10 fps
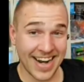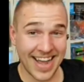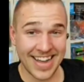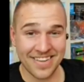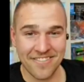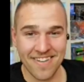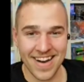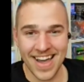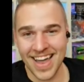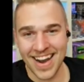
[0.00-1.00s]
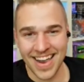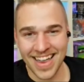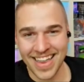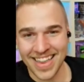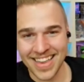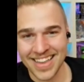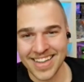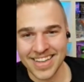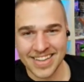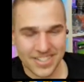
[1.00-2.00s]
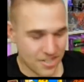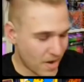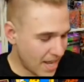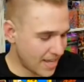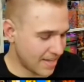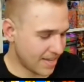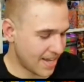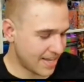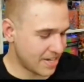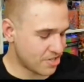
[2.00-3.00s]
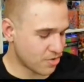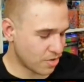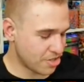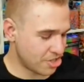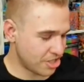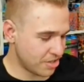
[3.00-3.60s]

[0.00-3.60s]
in the night. Why not? Let's go. So I did a Sword and